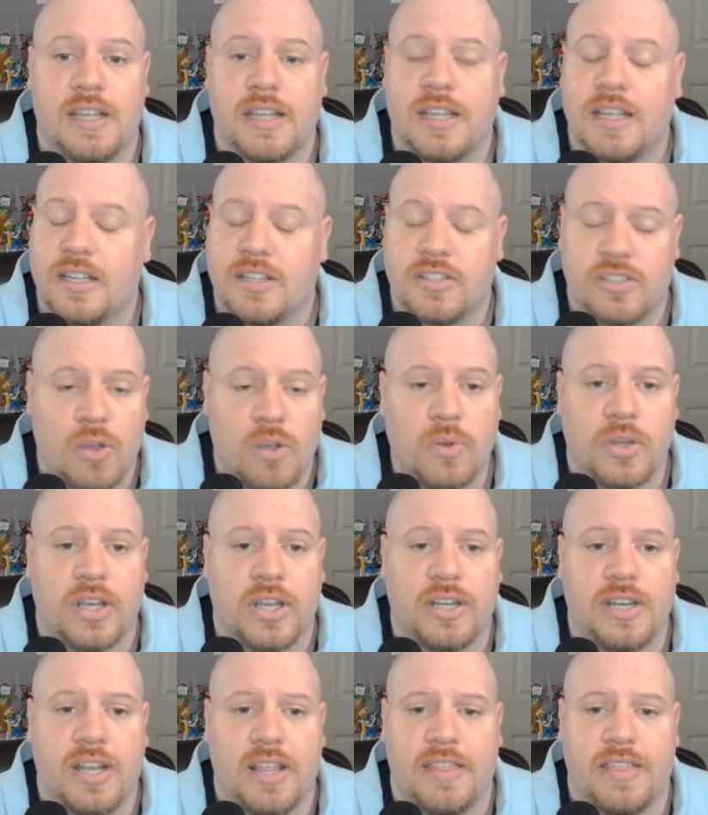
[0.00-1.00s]
So
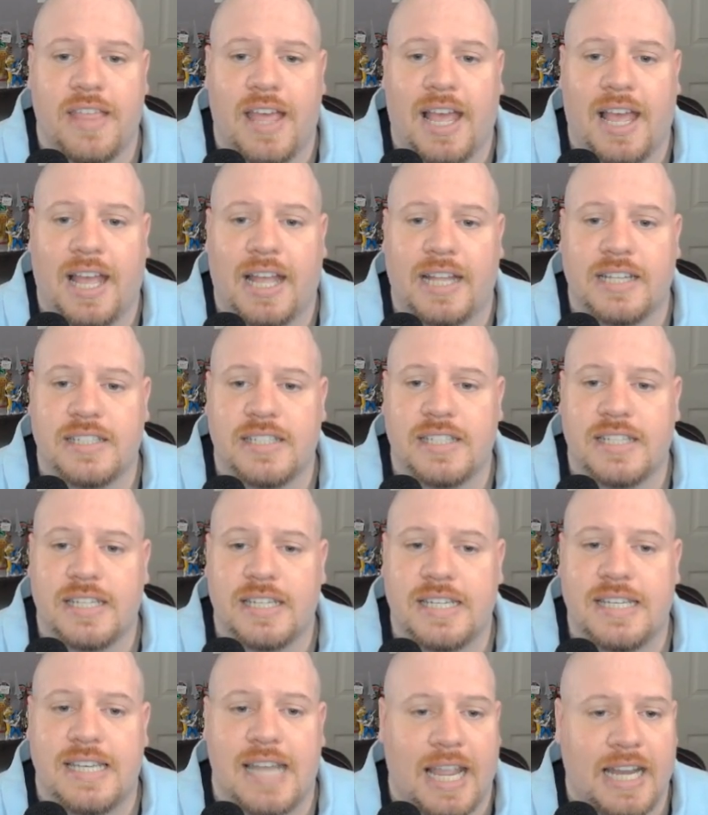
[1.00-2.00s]
good that
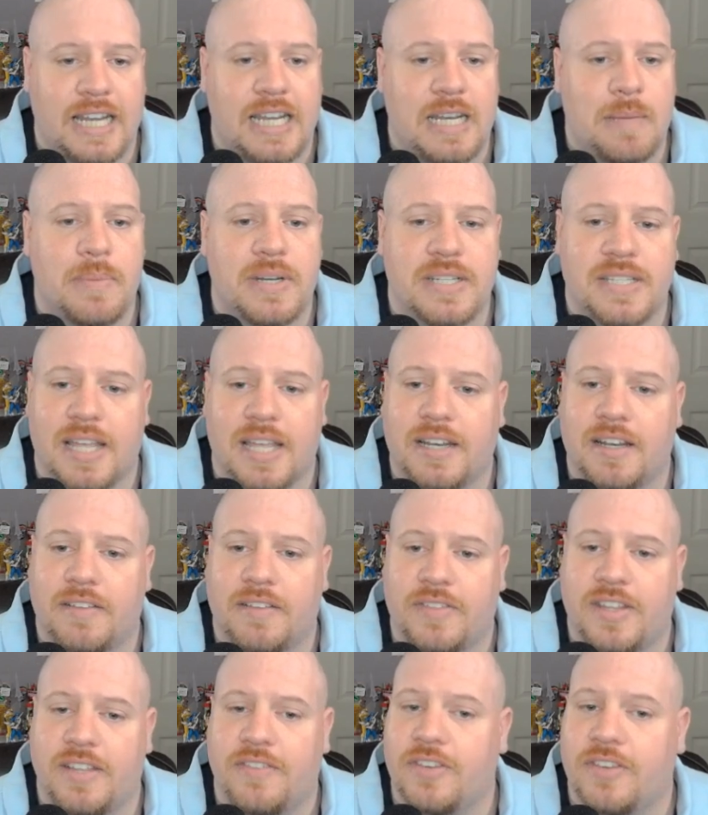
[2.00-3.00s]
90%
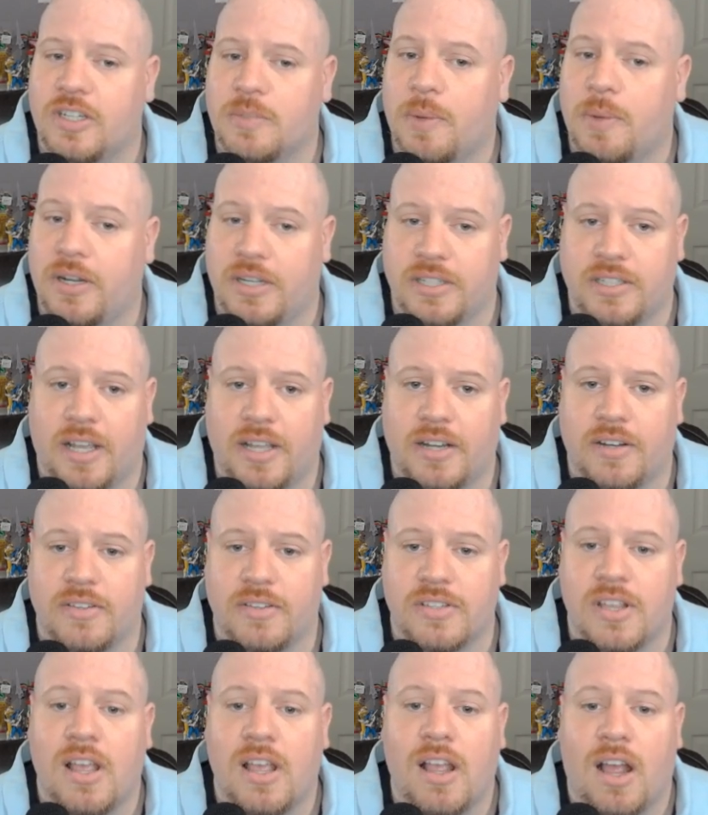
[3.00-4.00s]
of the first party
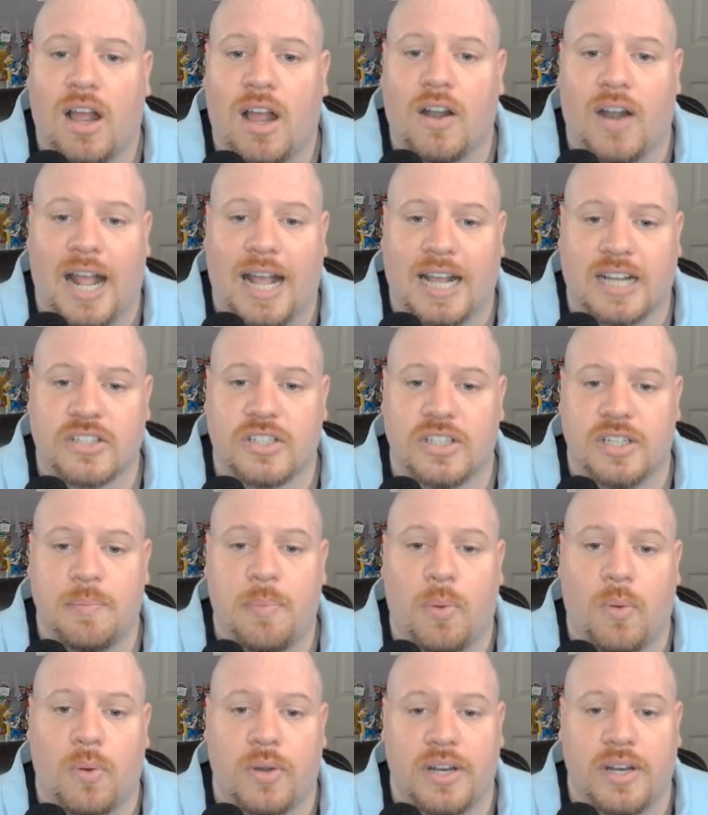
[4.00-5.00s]
titles are actually
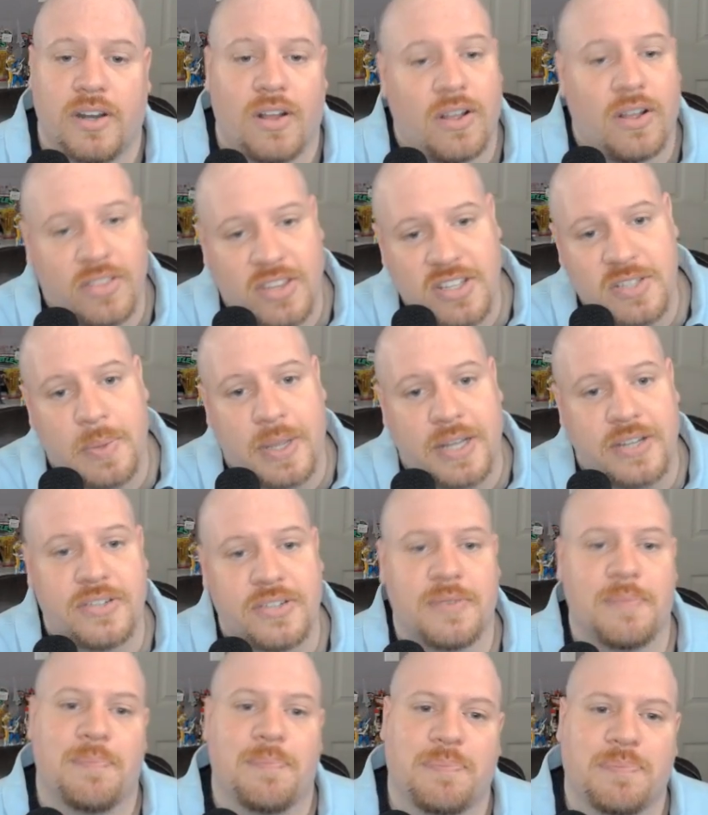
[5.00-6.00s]
ported on the
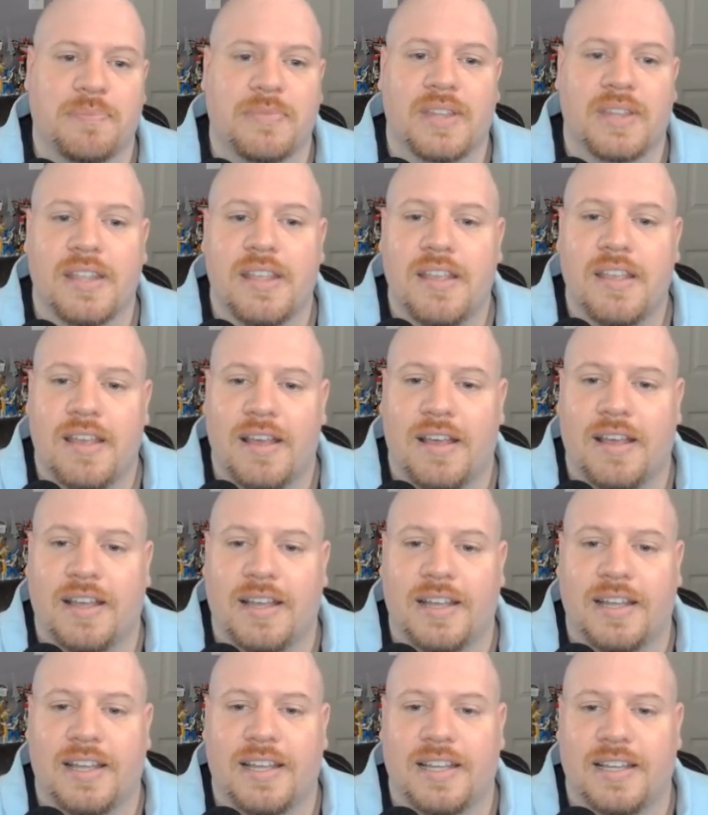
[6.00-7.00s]
Switch.
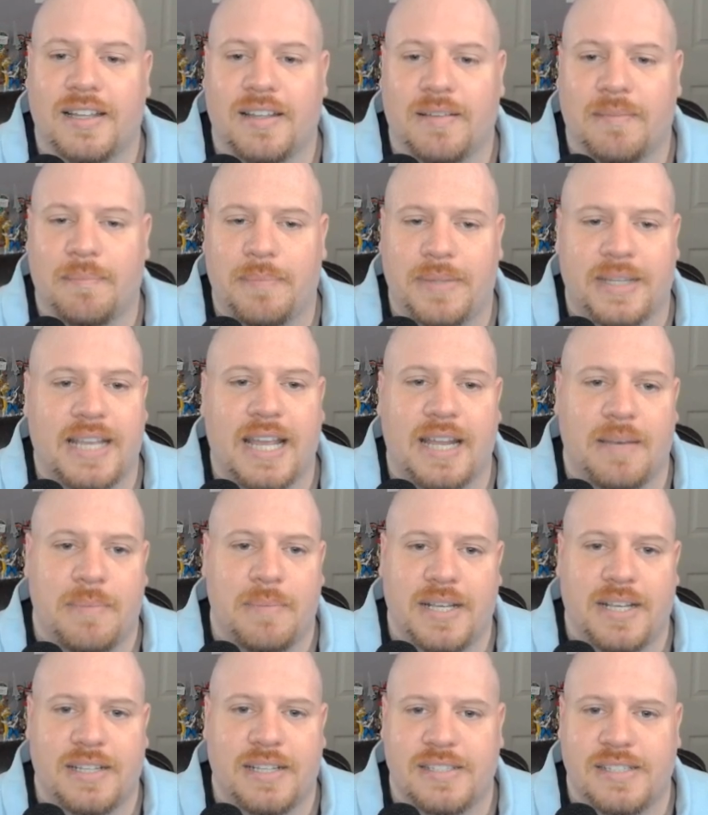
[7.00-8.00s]
Again,
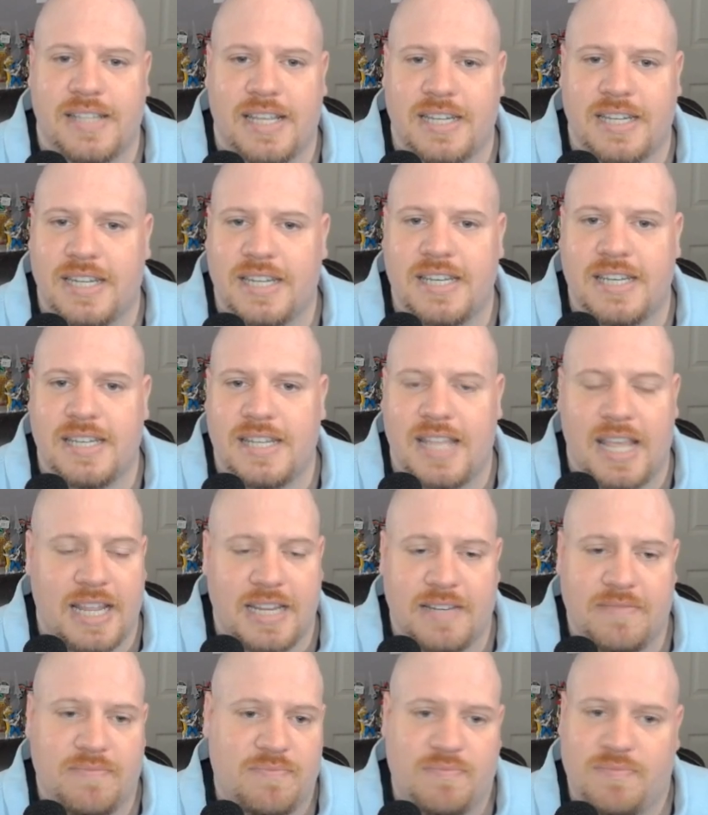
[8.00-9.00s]
because they
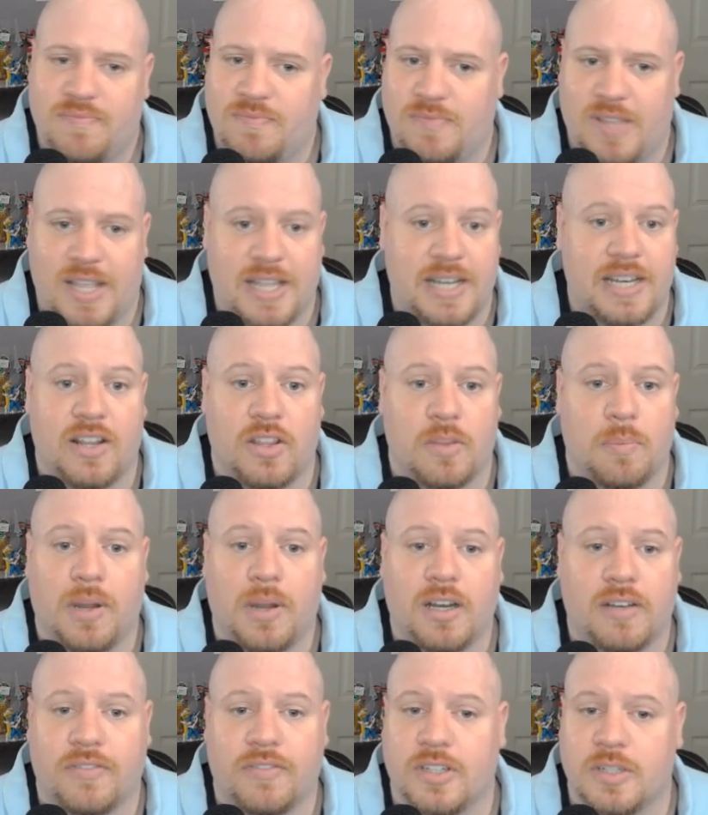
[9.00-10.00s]
hit it out of the
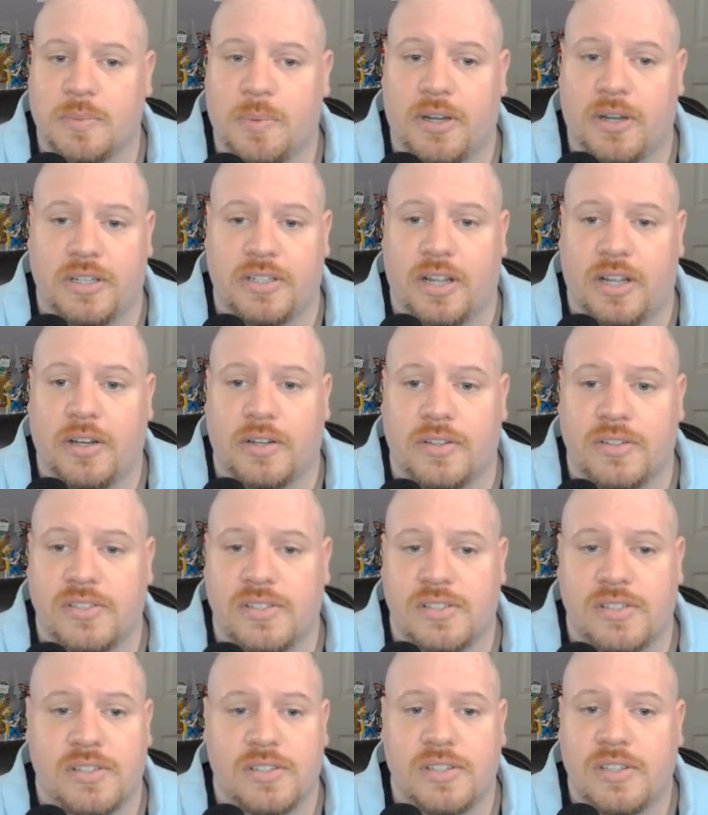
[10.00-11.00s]
park, first party
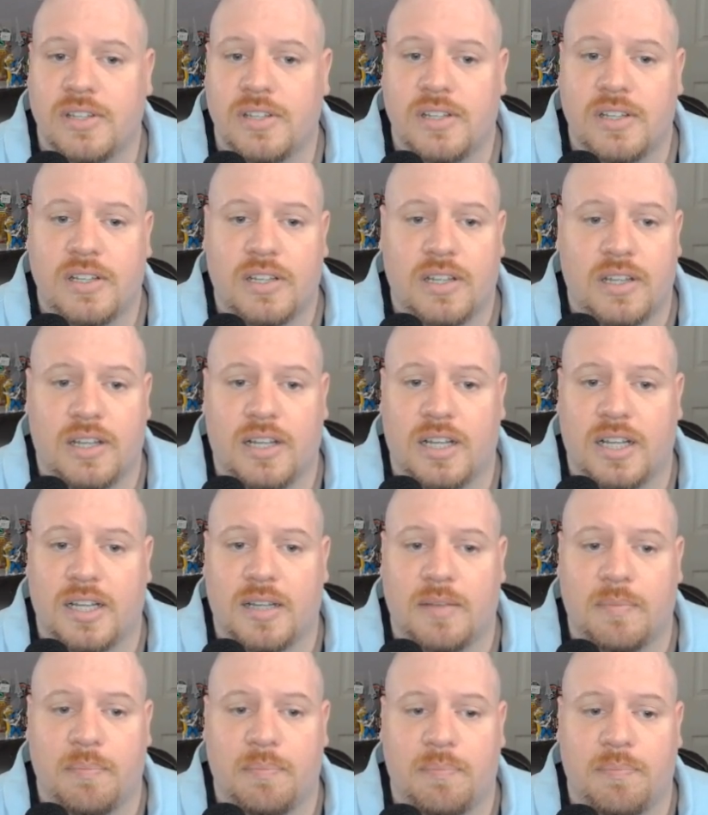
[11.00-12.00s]
titles.
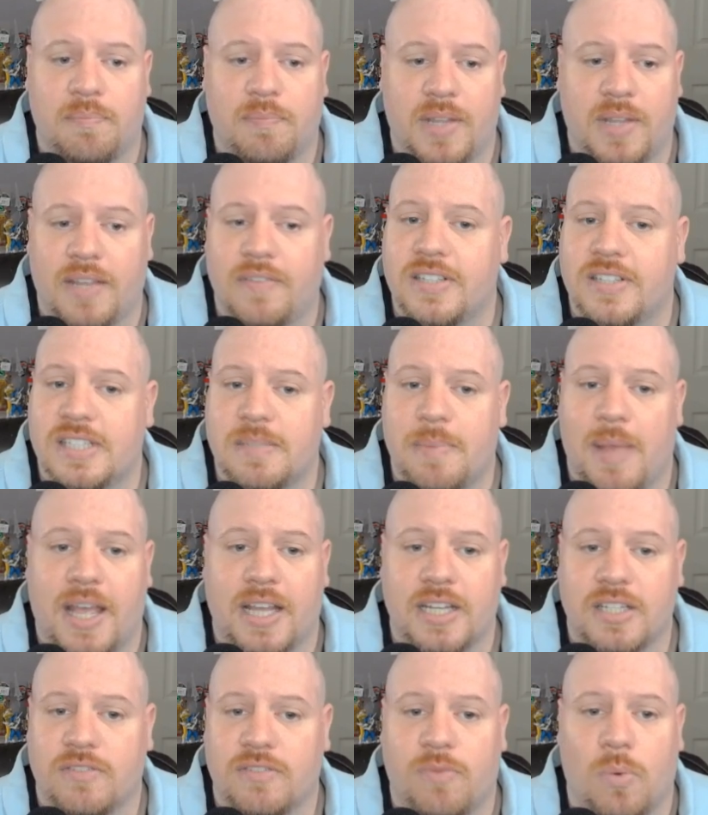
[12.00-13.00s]
Even
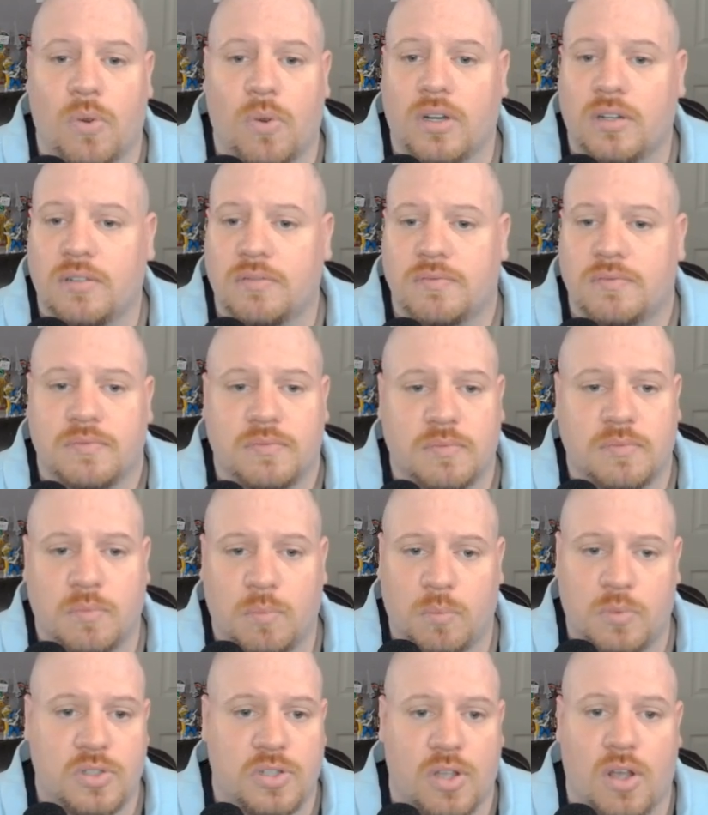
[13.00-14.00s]
Smash 4,
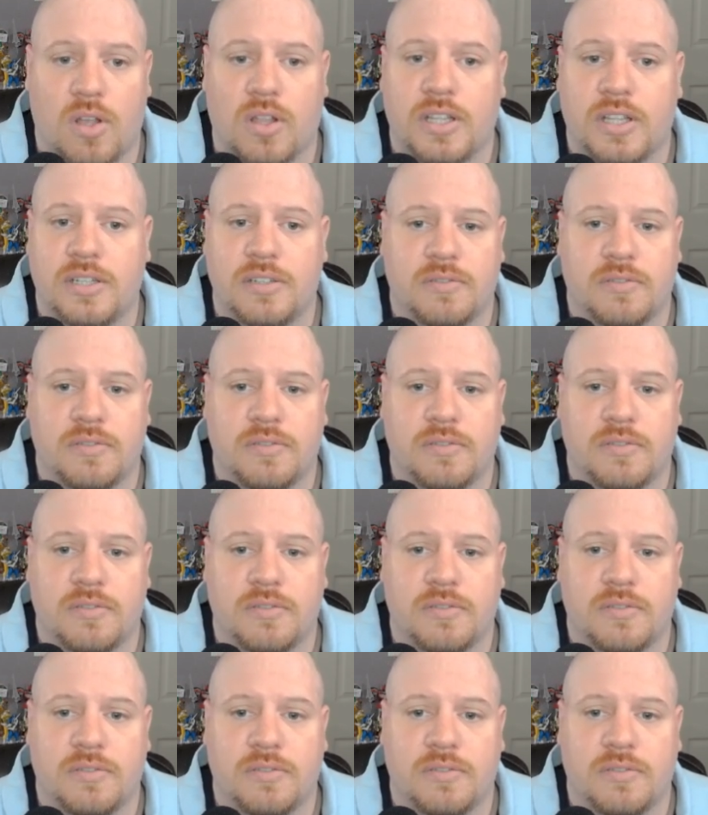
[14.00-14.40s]
solid.